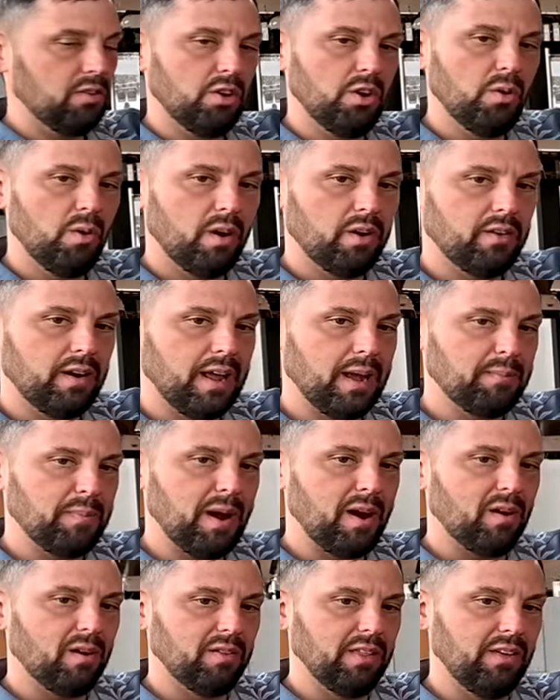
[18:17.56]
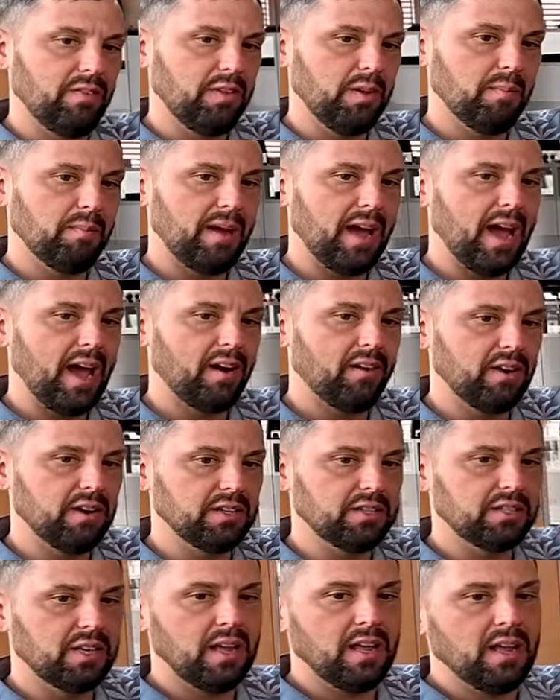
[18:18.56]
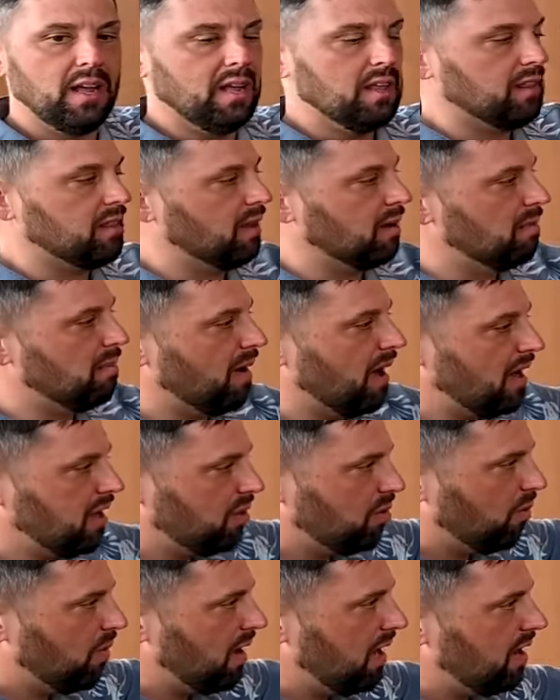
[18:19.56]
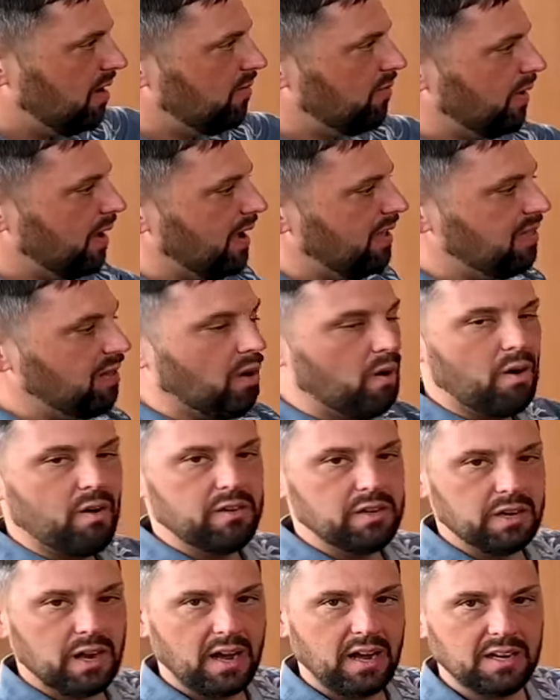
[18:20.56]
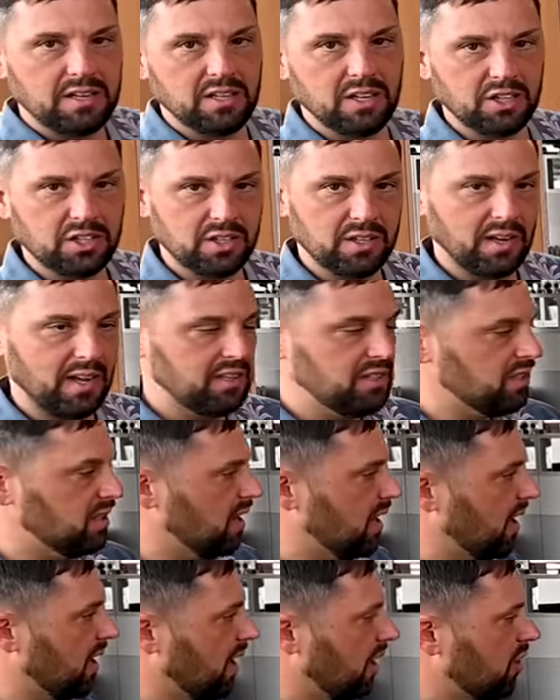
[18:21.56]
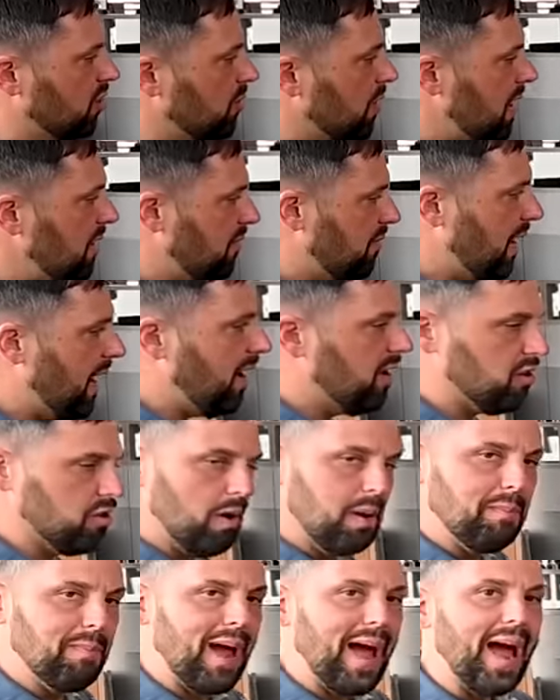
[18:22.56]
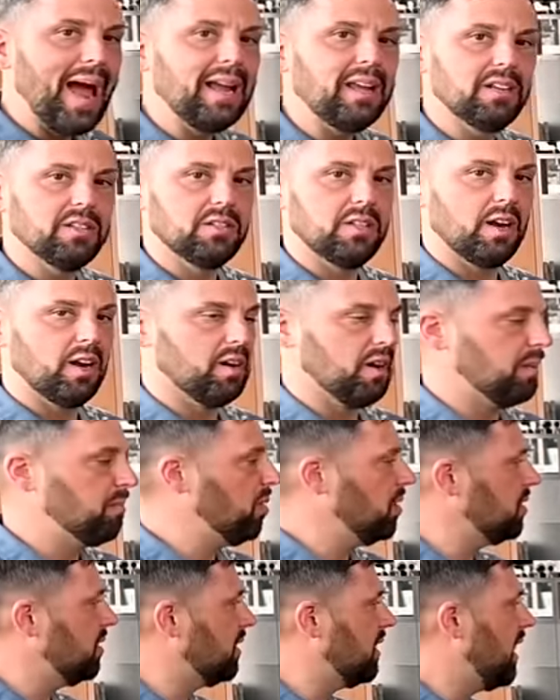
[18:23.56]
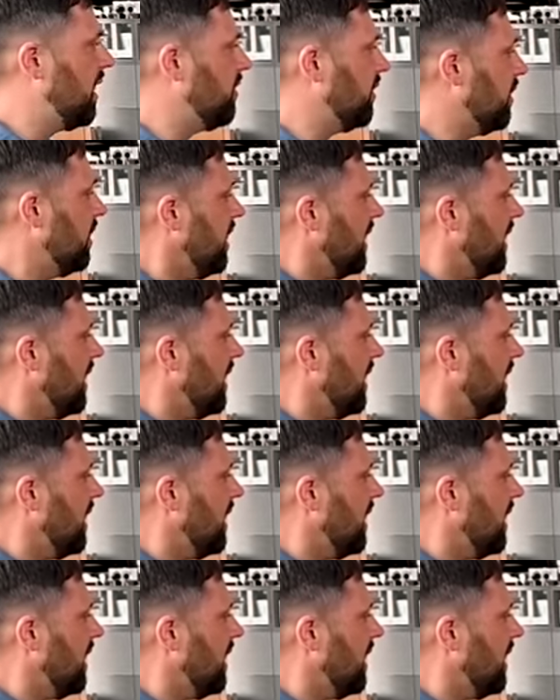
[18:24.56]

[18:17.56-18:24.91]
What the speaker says: 200 amp hour lithium batteries, the microwave, and the REI edition. That's a great value, great package there they put together.